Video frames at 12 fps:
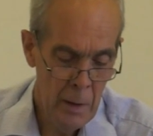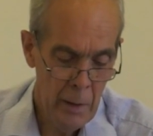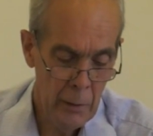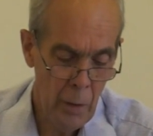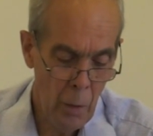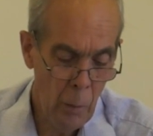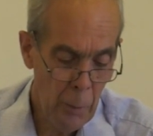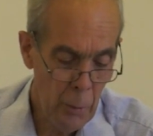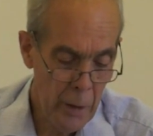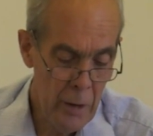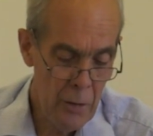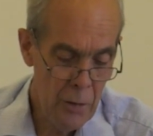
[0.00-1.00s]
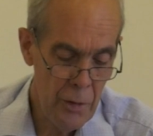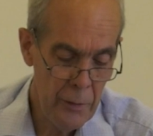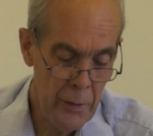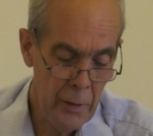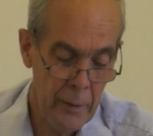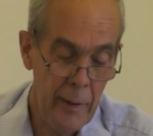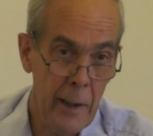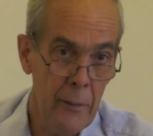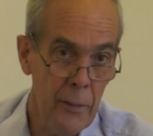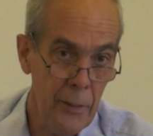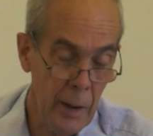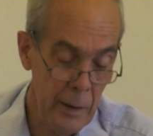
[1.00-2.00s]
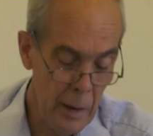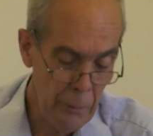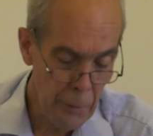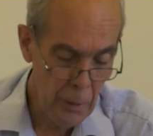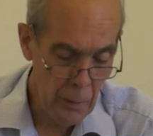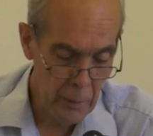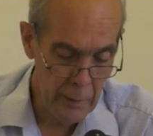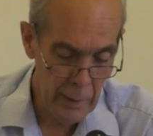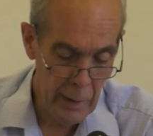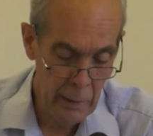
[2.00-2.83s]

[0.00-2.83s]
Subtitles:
an operation that had significant